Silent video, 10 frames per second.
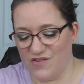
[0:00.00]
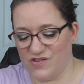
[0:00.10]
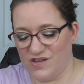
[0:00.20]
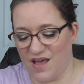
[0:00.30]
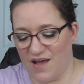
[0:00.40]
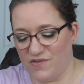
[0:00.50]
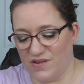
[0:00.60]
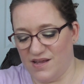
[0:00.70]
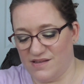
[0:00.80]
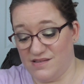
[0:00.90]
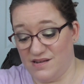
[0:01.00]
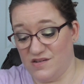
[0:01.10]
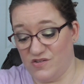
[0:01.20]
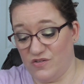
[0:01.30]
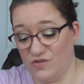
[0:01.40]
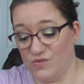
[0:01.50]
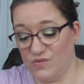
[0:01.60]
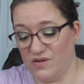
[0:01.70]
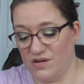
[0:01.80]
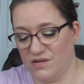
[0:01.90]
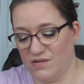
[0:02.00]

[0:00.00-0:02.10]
so you'll have to like stay tuned